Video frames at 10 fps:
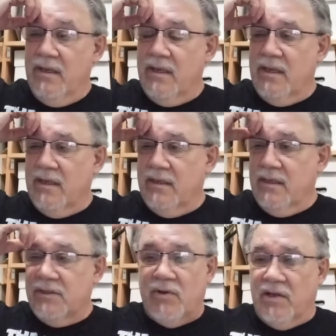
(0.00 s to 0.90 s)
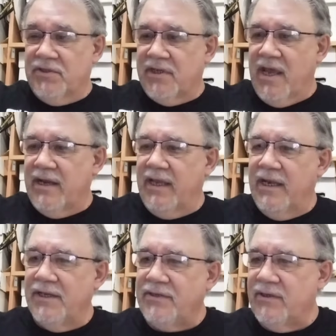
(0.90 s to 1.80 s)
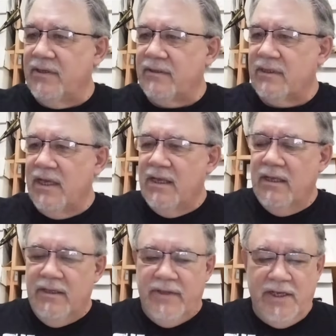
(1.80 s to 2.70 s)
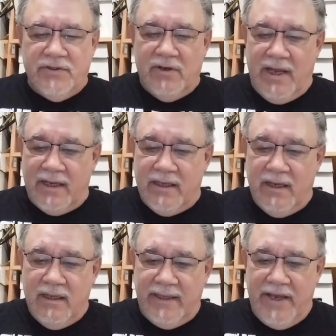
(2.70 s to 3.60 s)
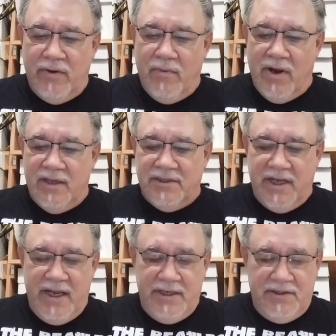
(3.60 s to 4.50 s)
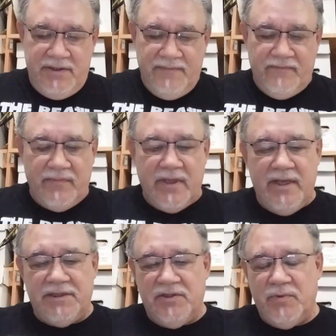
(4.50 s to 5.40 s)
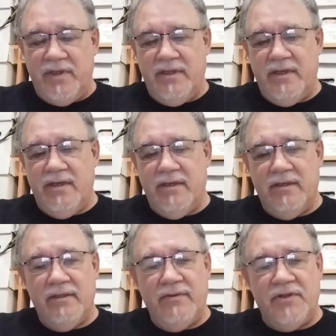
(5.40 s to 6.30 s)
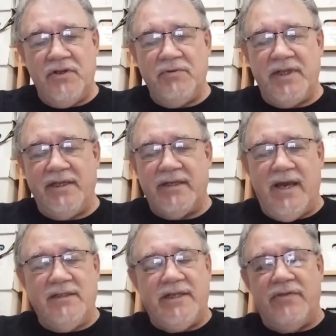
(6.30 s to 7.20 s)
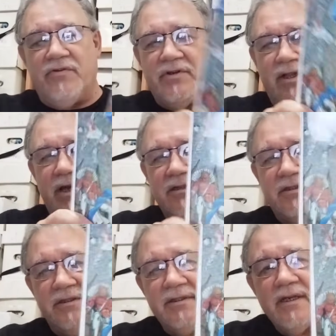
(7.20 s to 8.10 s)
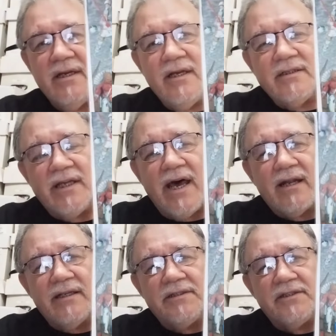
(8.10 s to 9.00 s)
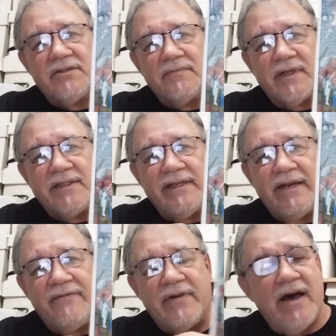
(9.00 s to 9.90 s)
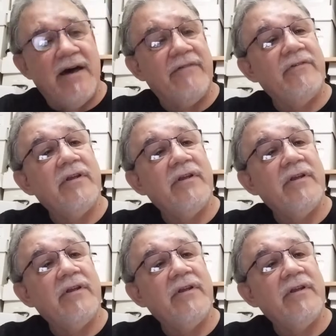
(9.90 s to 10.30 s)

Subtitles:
and so I'll just kind of get into it. These are like later Bronze Age. This is when the new Teen Titans had their deluxe title. This is from 1985.